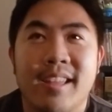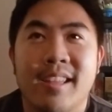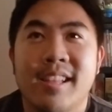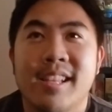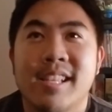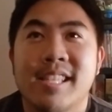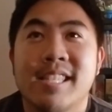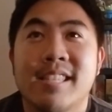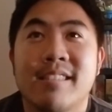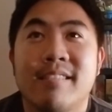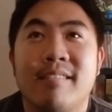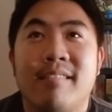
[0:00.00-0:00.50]

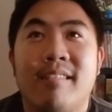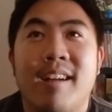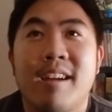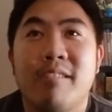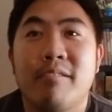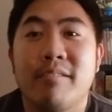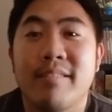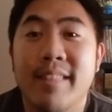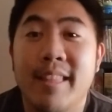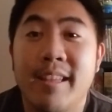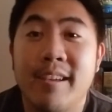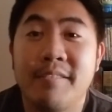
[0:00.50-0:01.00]
So I
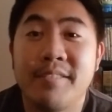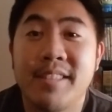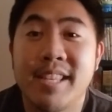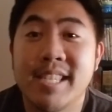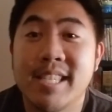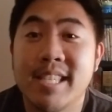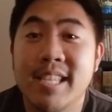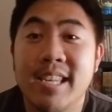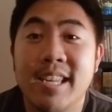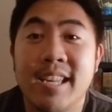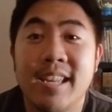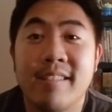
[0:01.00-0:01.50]
would love to
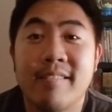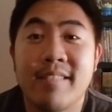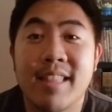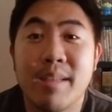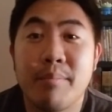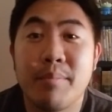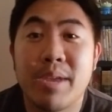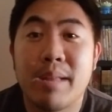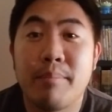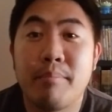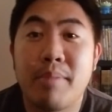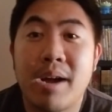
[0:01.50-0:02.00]
see if they
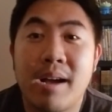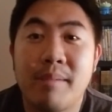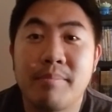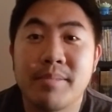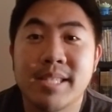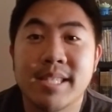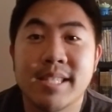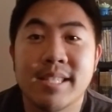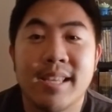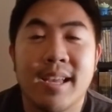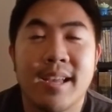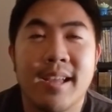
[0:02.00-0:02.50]
made
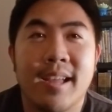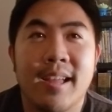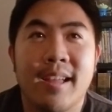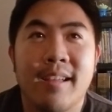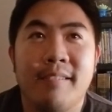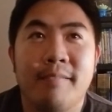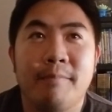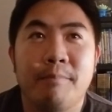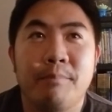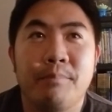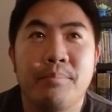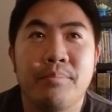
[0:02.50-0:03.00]
pops
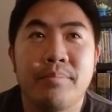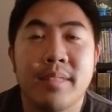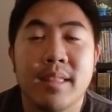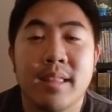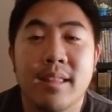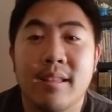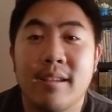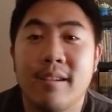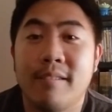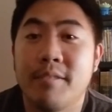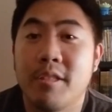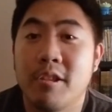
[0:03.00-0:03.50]

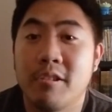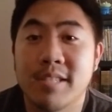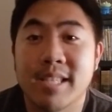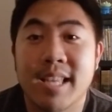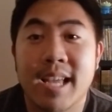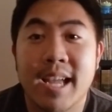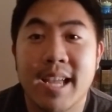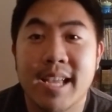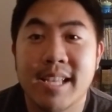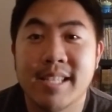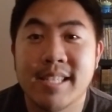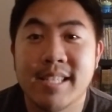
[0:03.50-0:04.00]
of those
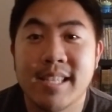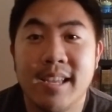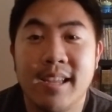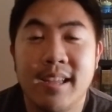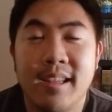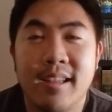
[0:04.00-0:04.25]
guys.